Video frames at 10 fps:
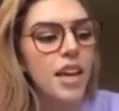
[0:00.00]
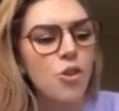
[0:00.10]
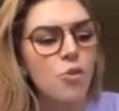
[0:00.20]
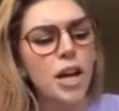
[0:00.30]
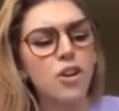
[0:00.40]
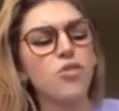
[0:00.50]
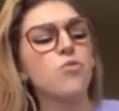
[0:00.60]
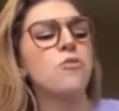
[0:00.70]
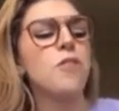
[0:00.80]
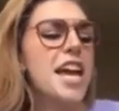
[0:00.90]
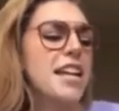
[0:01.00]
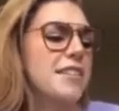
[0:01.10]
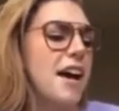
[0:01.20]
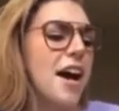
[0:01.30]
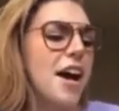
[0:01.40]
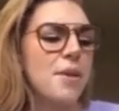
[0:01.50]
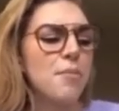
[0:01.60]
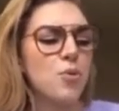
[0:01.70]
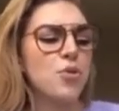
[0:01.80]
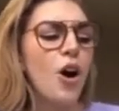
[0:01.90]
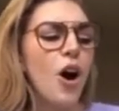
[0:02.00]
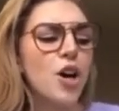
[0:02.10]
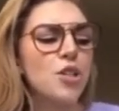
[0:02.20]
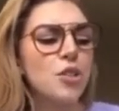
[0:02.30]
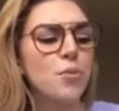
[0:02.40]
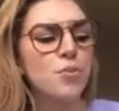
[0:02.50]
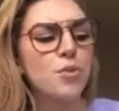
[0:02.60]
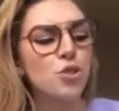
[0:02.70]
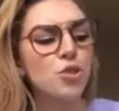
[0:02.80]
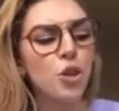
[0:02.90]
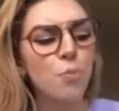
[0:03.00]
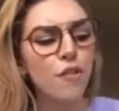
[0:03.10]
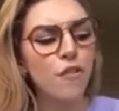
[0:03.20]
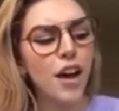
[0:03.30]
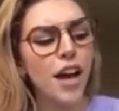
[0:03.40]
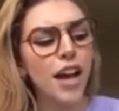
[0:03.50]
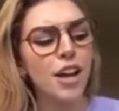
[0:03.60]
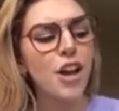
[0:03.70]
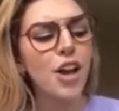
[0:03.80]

We had a great time. It was awesome, super fun.